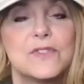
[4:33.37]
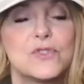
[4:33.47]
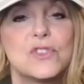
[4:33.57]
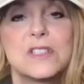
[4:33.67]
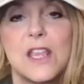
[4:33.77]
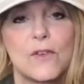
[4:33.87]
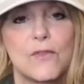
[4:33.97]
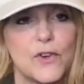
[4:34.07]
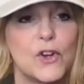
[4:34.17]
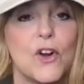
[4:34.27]
So just care
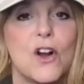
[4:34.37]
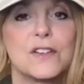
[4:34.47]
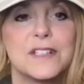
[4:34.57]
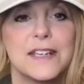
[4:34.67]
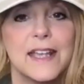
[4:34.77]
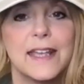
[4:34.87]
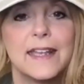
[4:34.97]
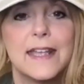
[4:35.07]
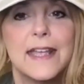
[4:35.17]
for your heart today.